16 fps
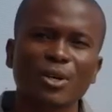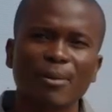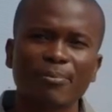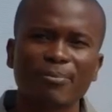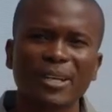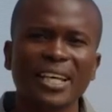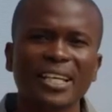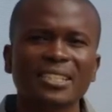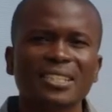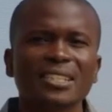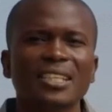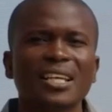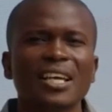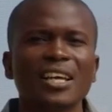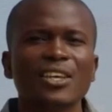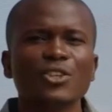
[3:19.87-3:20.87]
into a plate,
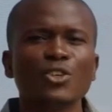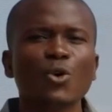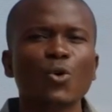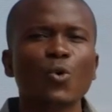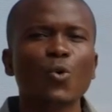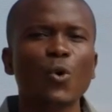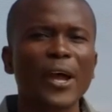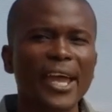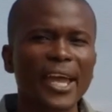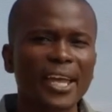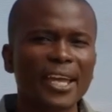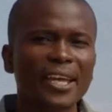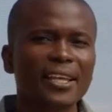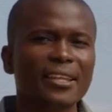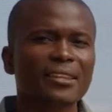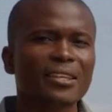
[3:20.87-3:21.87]
you
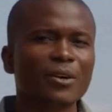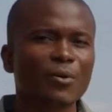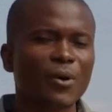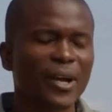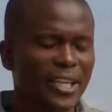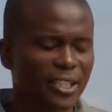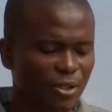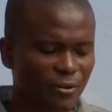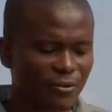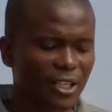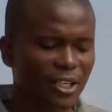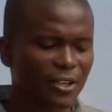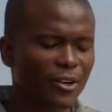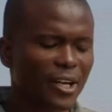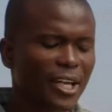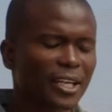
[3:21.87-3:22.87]
weigh the weight of
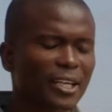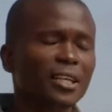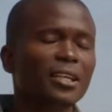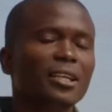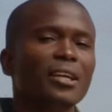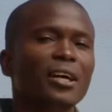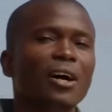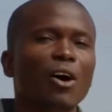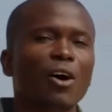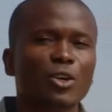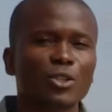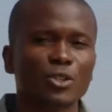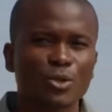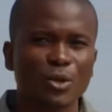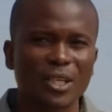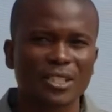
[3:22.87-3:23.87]
the grain
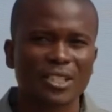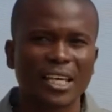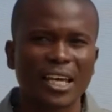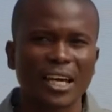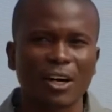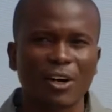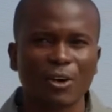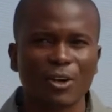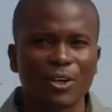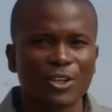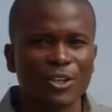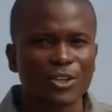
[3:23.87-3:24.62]
onto a scale.